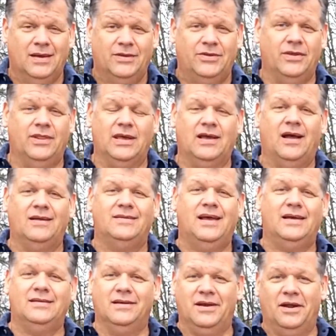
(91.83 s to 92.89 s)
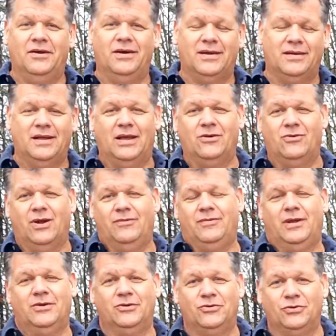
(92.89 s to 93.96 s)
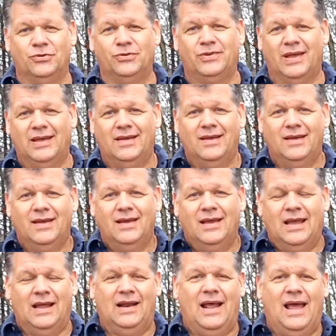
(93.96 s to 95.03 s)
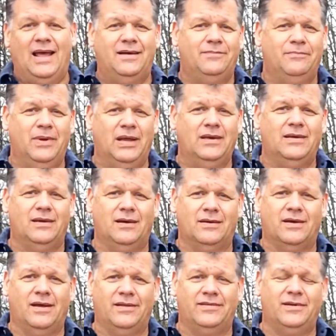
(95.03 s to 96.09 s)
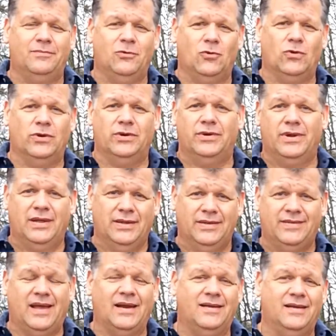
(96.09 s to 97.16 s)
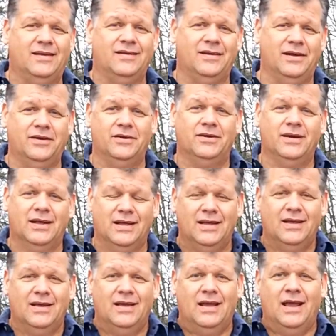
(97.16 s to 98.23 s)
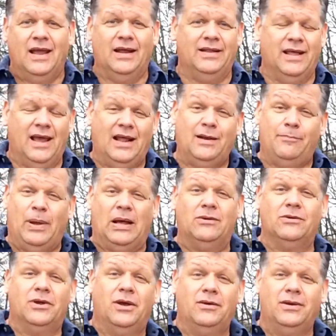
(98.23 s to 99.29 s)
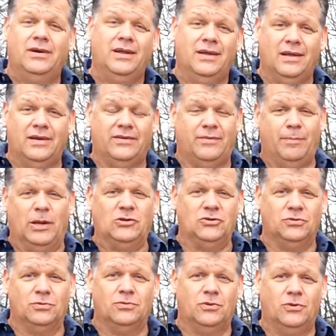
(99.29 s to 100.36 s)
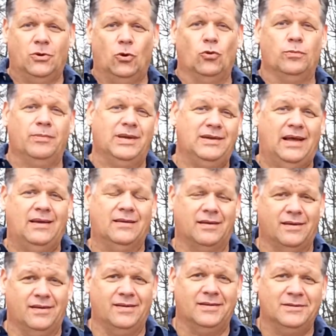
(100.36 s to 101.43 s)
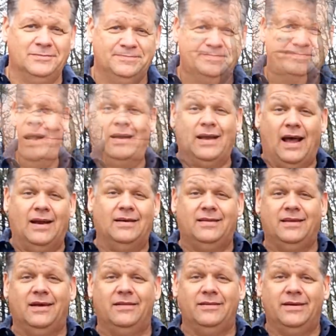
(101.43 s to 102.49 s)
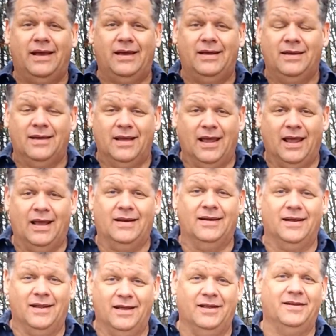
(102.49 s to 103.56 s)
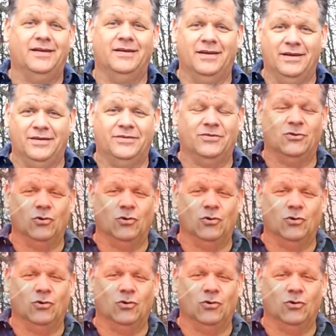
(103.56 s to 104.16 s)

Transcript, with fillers: So they contacted Eric at Grave Digger Tools and had him make a custom ordered sidekick digger, and they had it powder coated in a special gold metallic color. Well, I got it the other day and it is